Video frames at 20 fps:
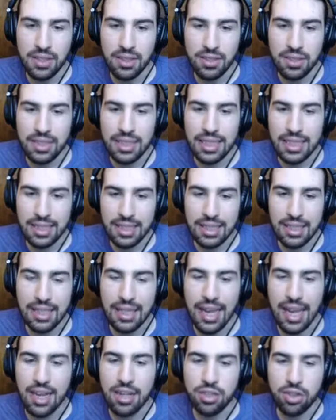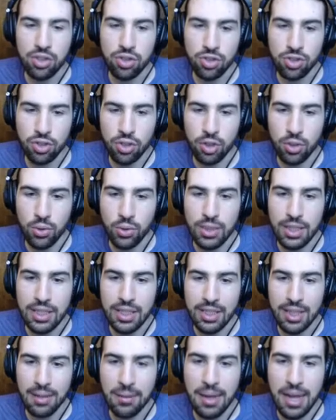there's, like, the extra goal,
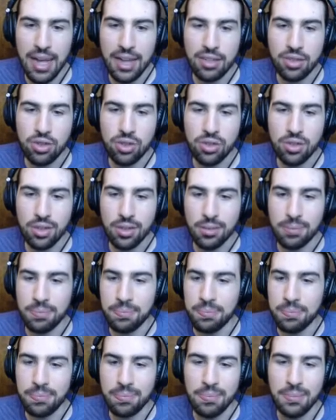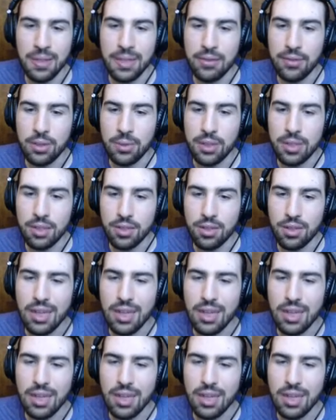the extra, whatever you want to